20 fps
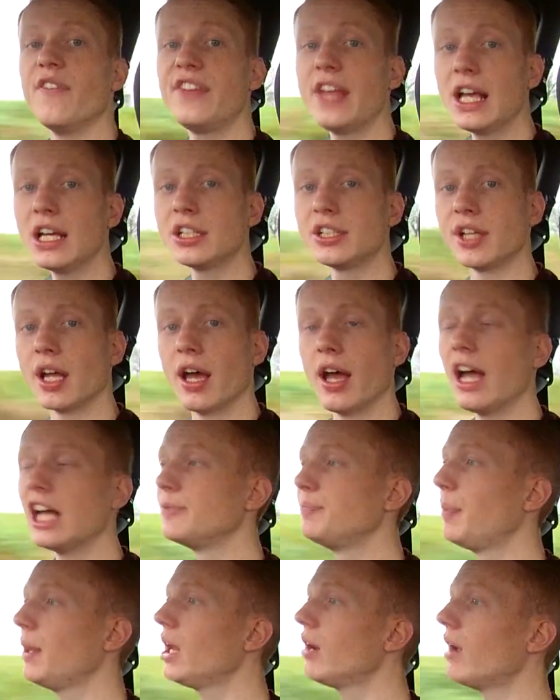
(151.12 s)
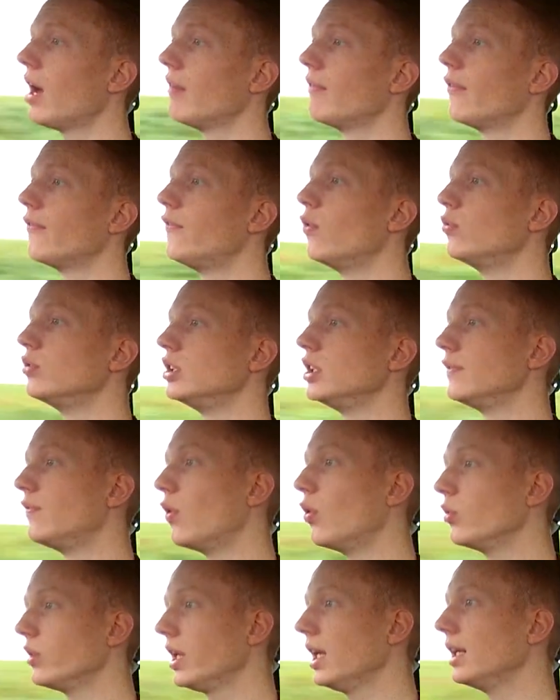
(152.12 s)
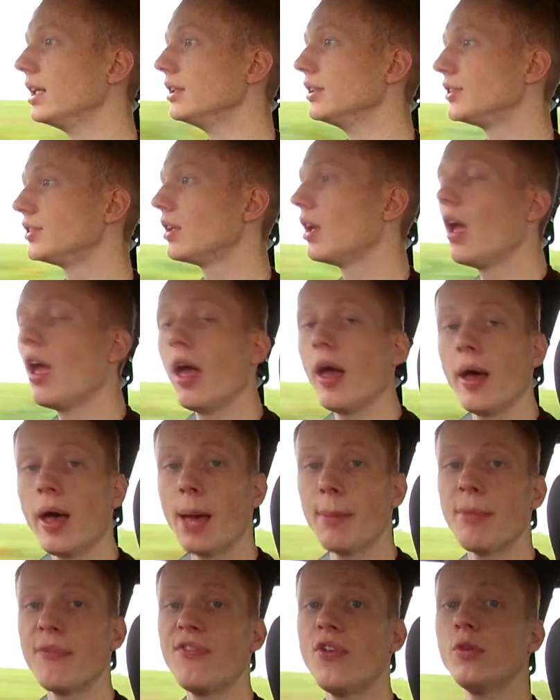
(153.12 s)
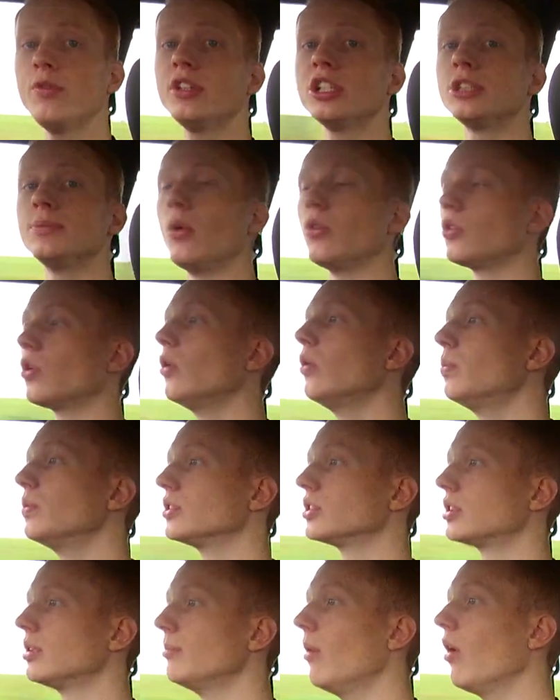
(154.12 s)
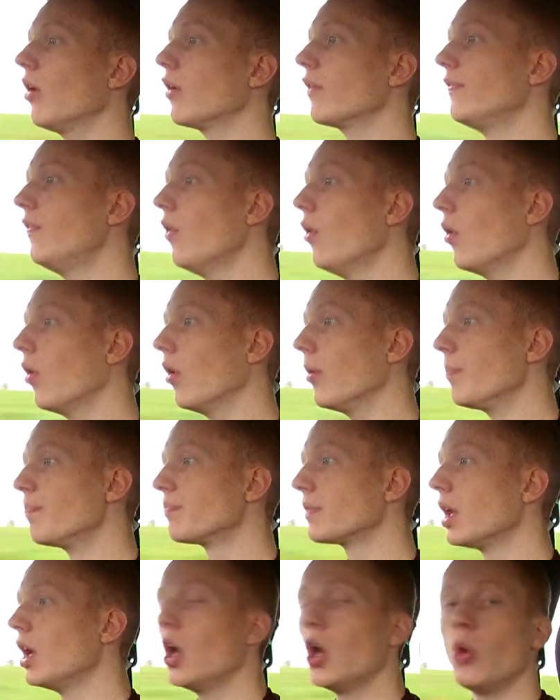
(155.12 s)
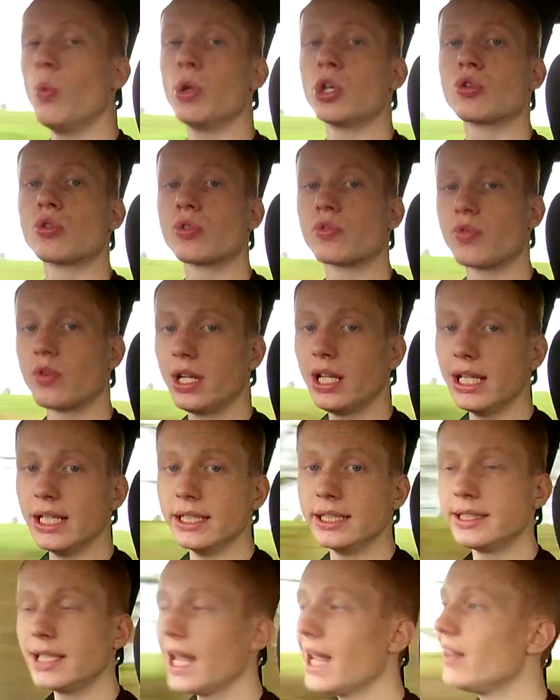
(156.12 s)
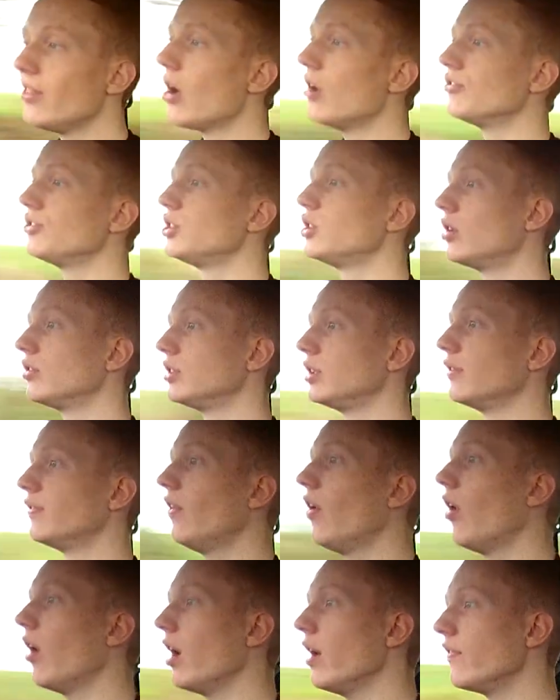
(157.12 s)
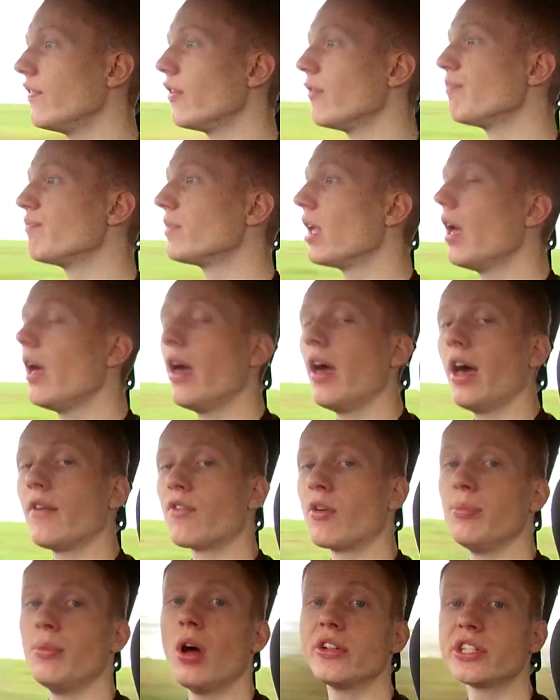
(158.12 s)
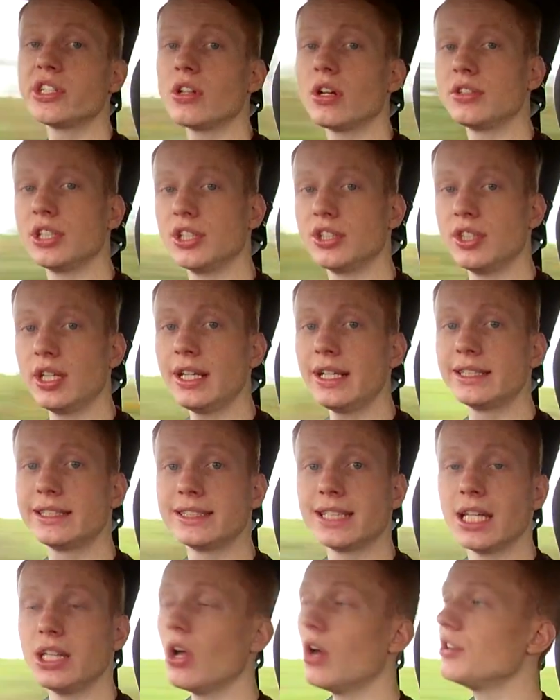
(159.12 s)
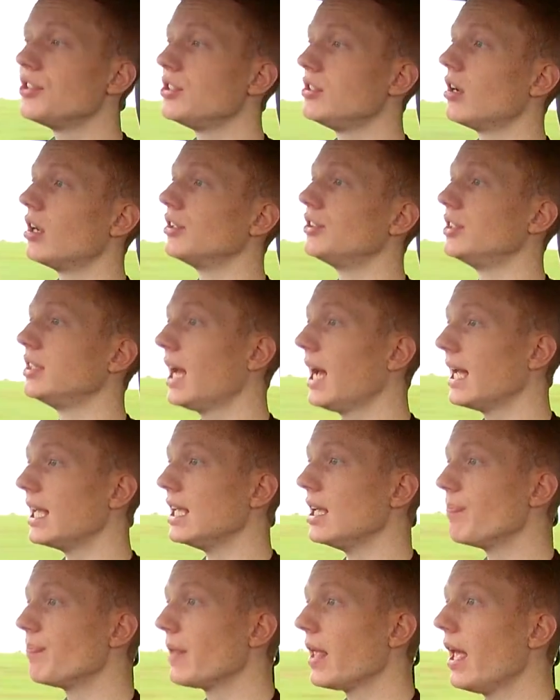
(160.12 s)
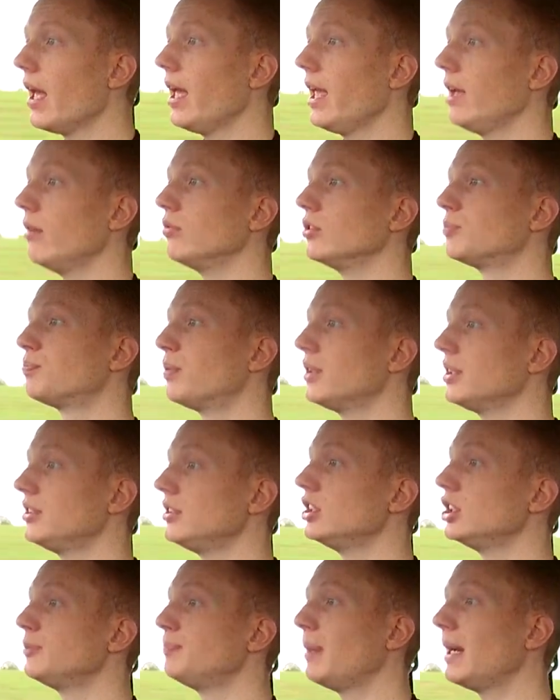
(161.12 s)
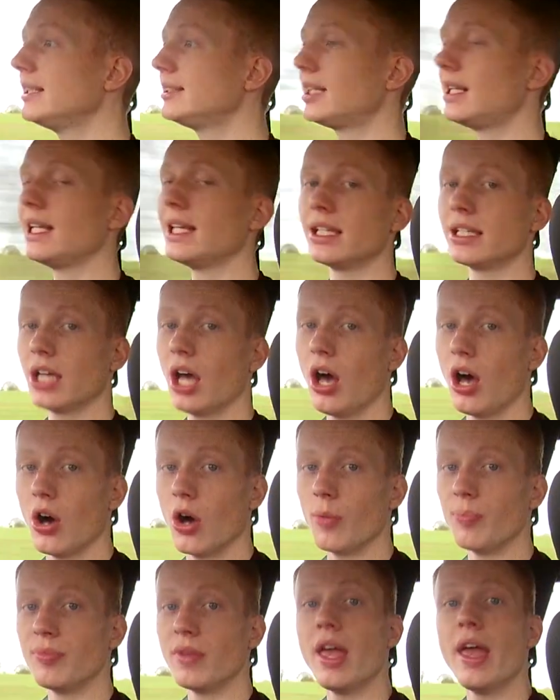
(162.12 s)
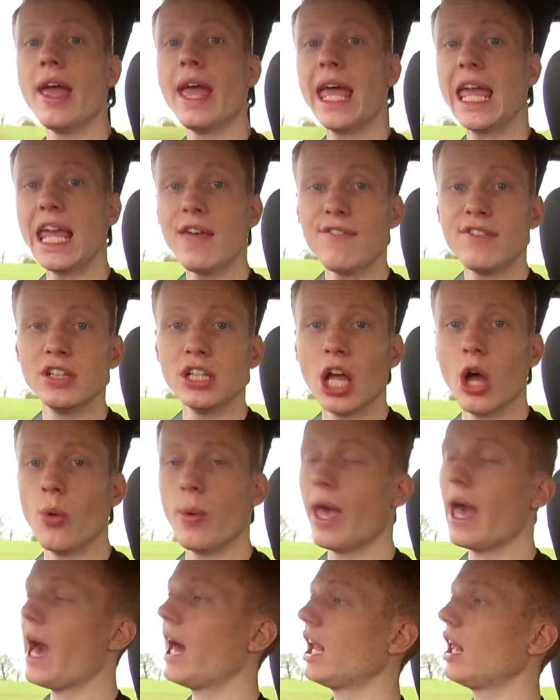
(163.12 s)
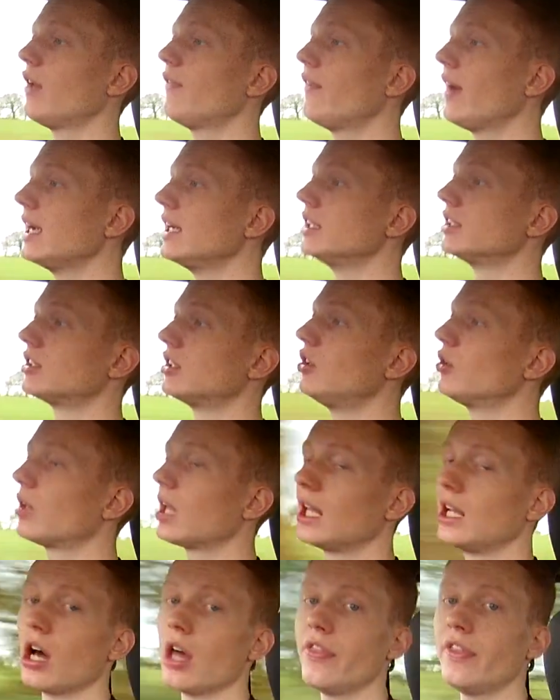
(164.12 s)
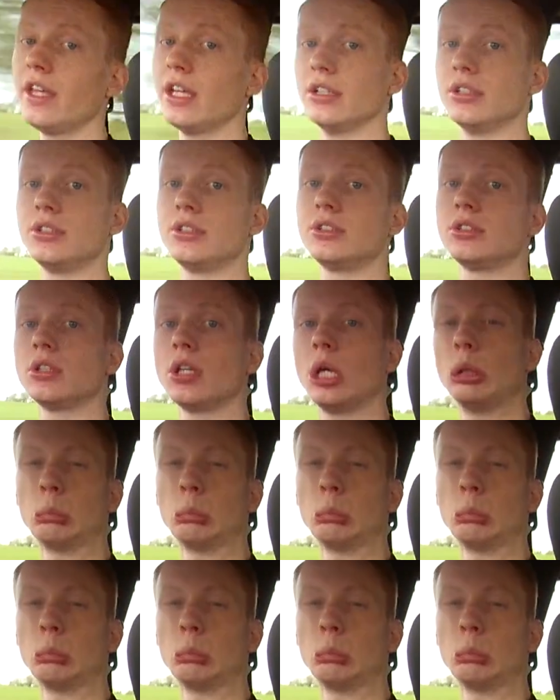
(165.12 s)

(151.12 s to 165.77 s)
Fiesta has been around for 44 years, and before this model was the Mark IV, which was released in 1995. From 1996 to 1998, it was Britain's best-selling car, even though it had a face looking like this.